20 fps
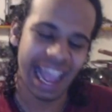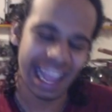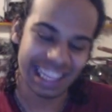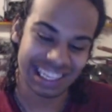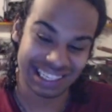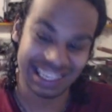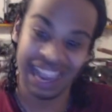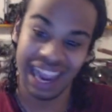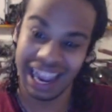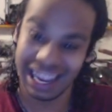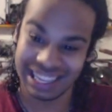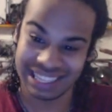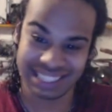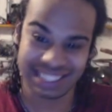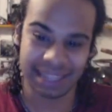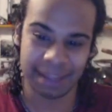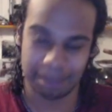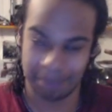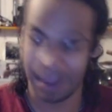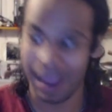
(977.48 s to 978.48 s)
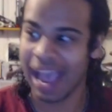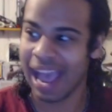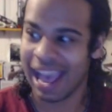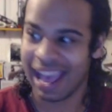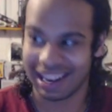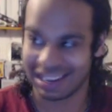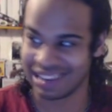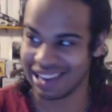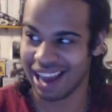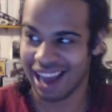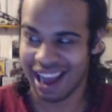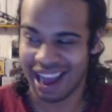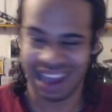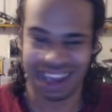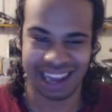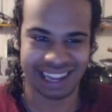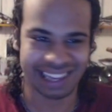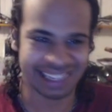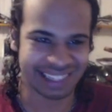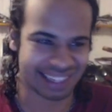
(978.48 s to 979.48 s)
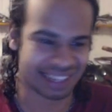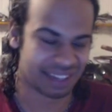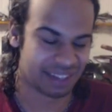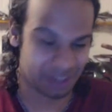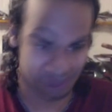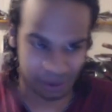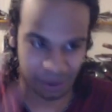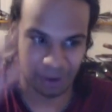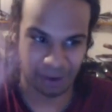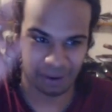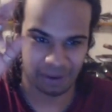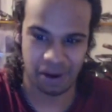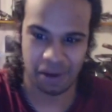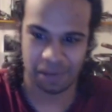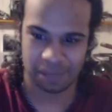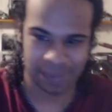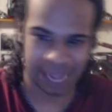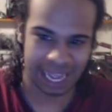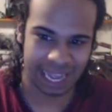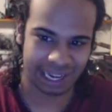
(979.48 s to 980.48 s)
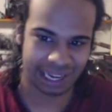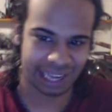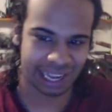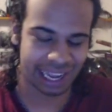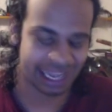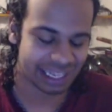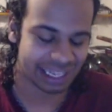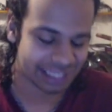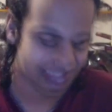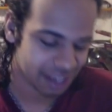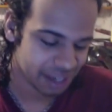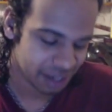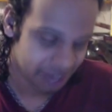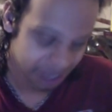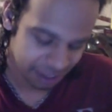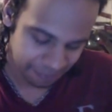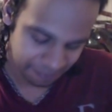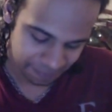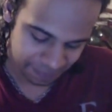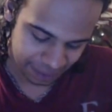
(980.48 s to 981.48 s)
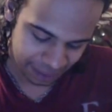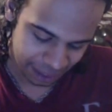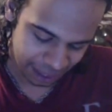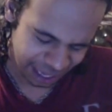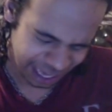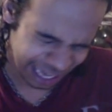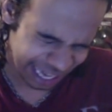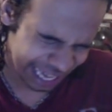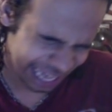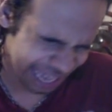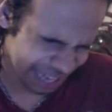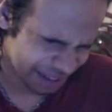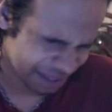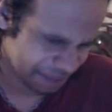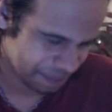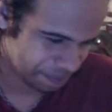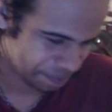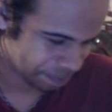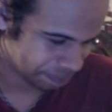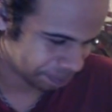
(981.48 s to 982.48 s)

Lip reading: Says the bad guys. Quote unquote bad guys. And